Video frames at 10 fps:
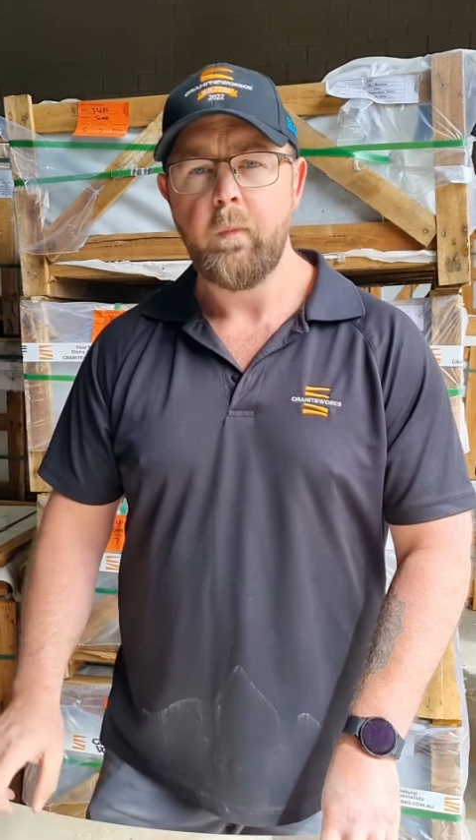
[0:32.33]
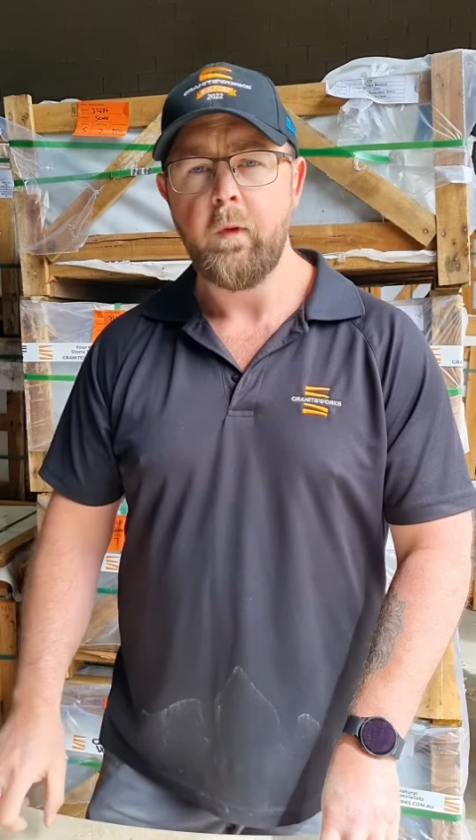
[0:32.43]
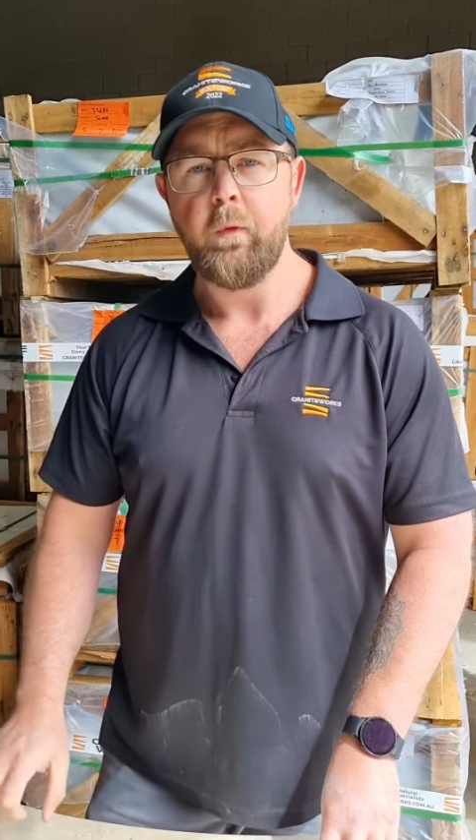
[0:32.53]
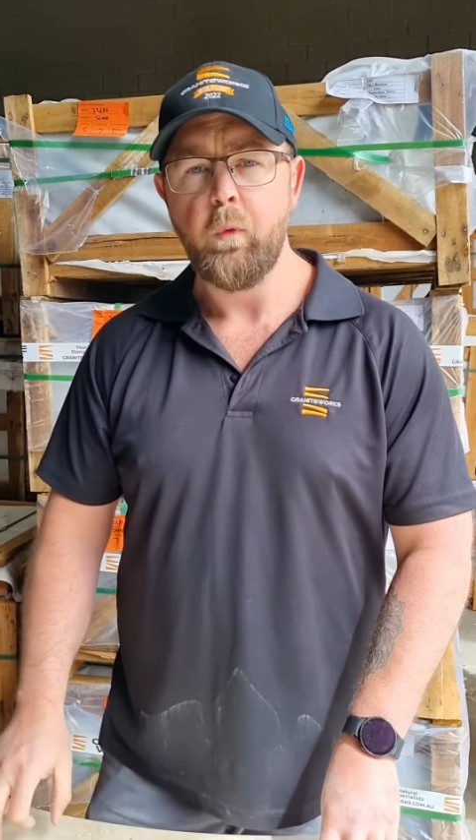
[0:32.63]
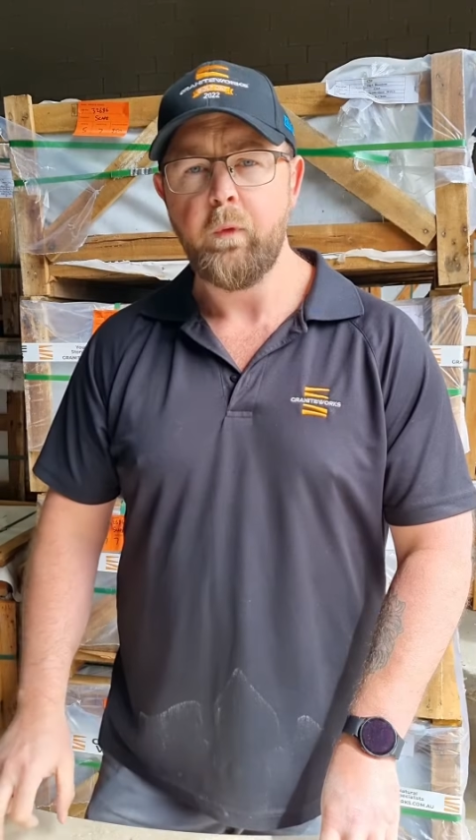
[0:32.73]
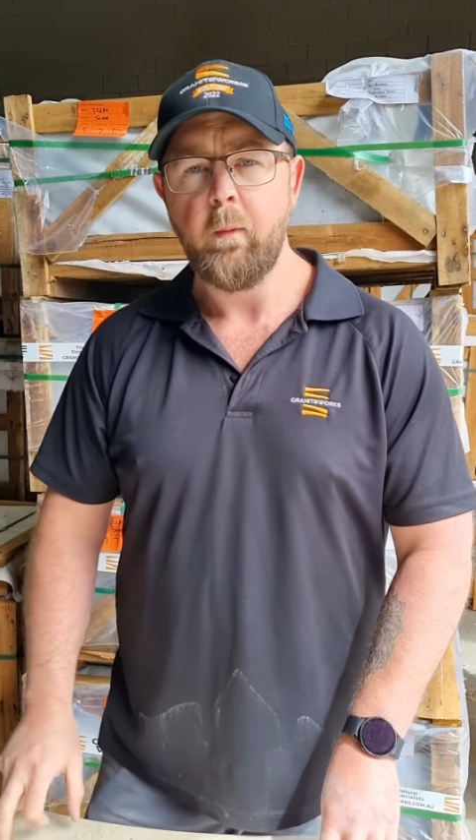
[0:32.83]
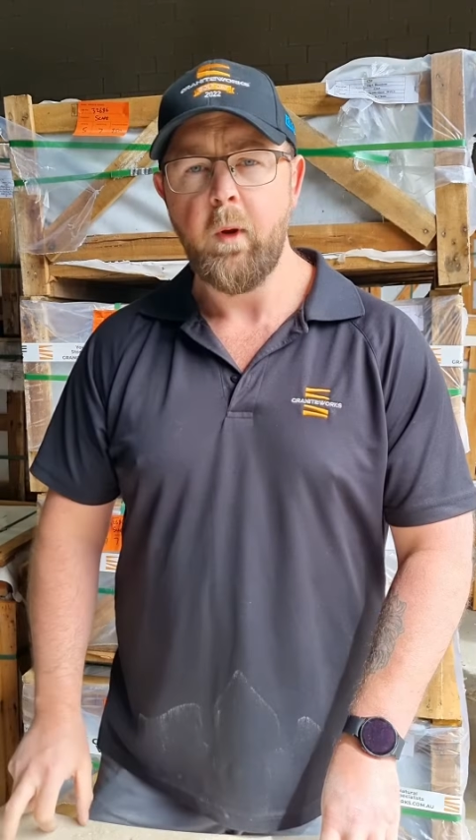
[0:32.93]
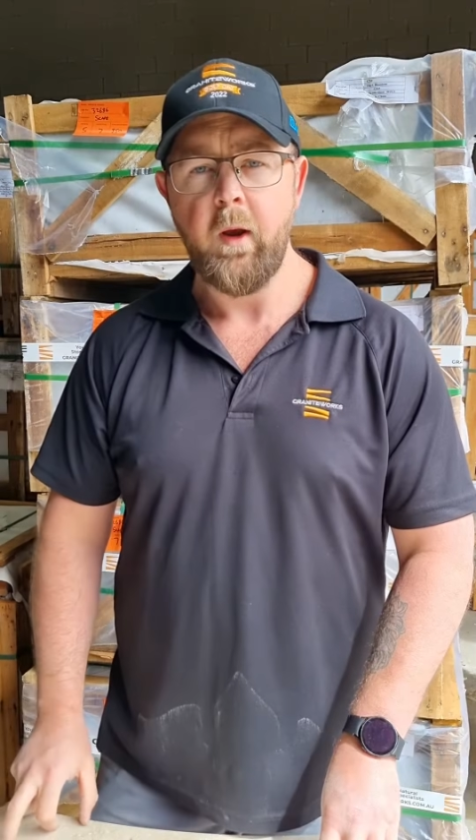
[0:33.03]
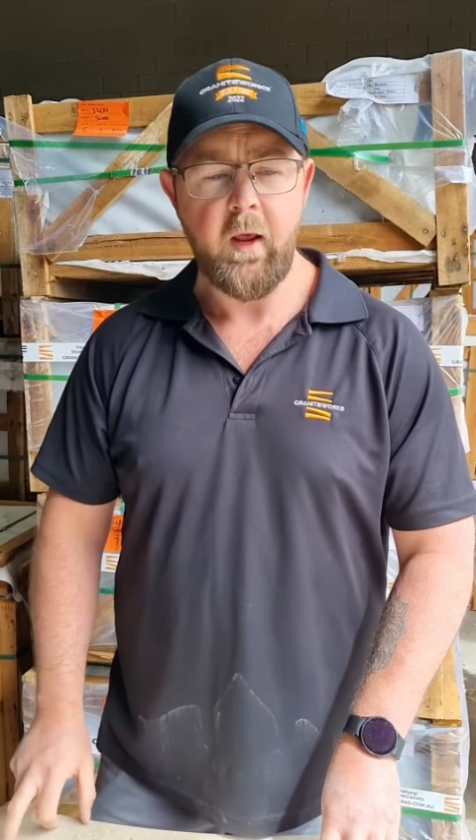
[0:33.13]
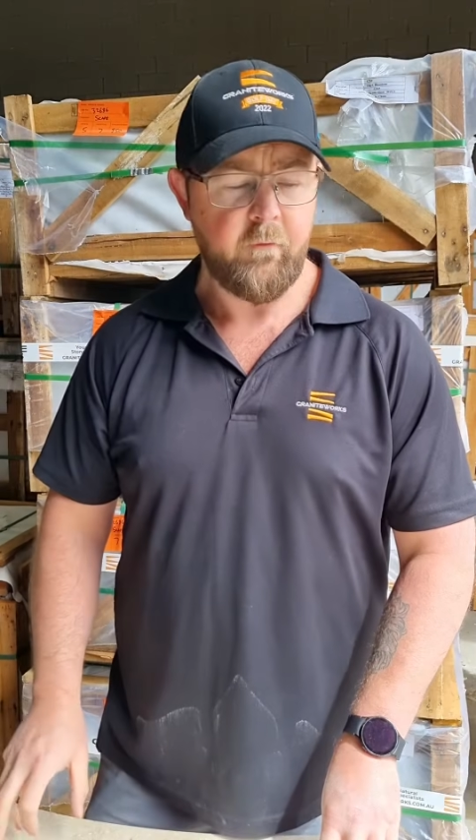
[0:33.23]
The tools I'm going
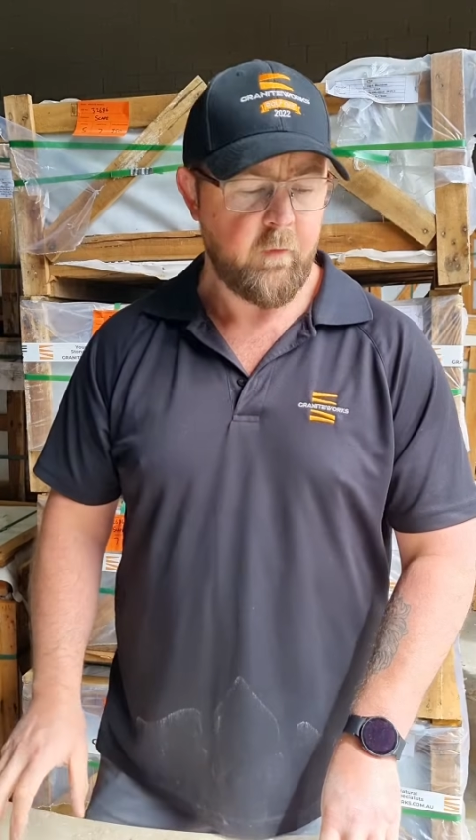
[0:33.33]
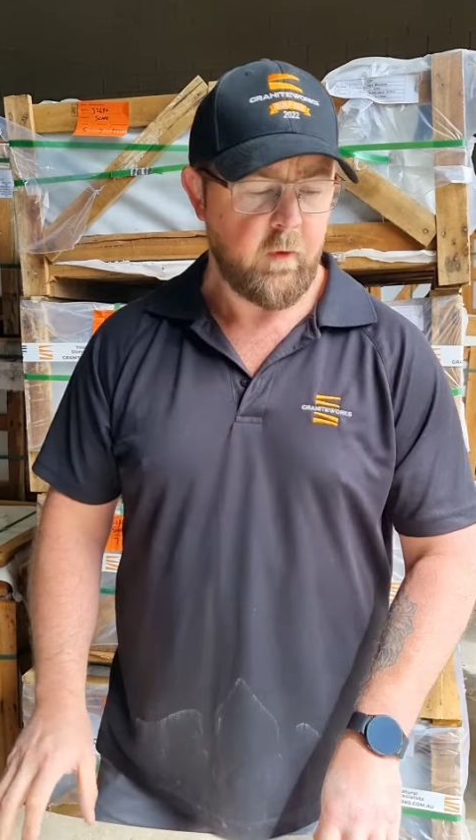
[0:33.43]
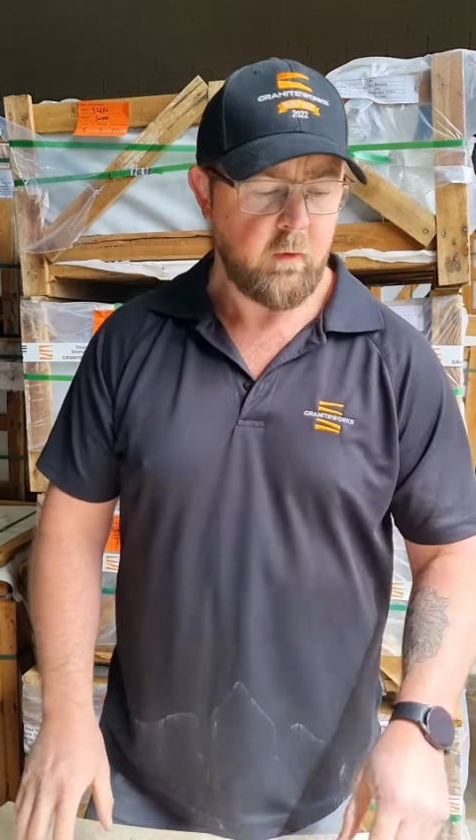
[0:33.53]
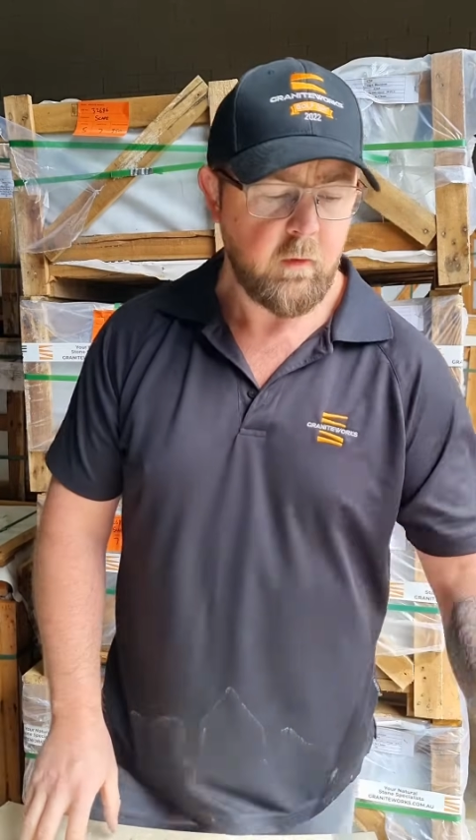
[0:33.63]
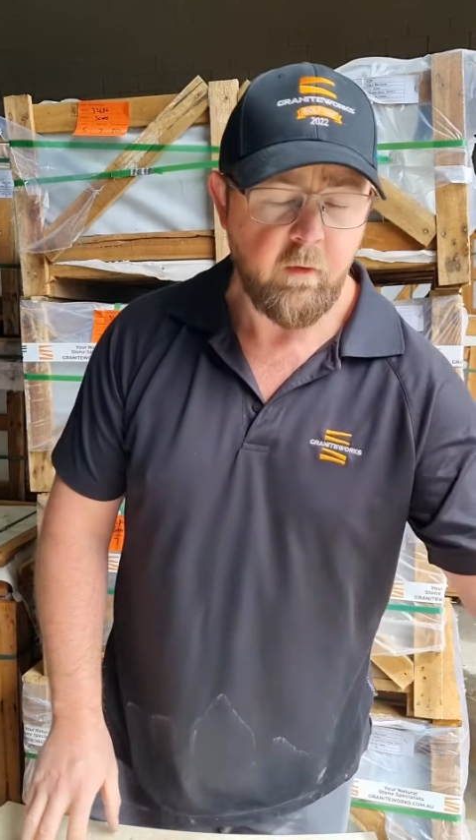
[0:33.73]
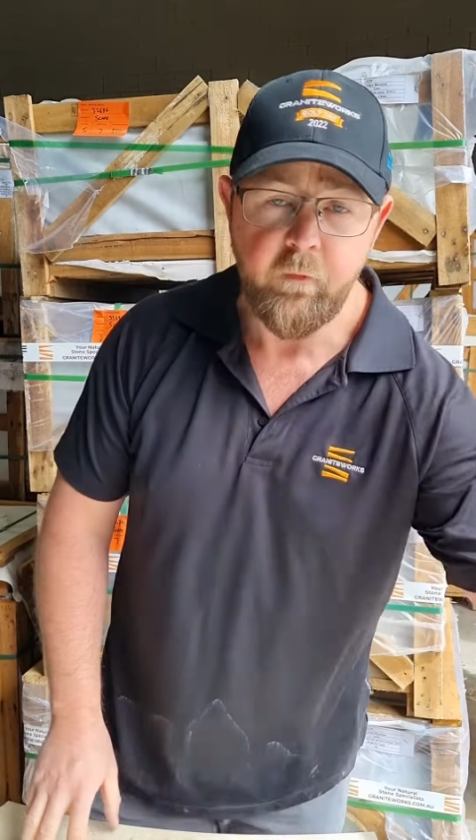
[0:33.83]
to need for this are,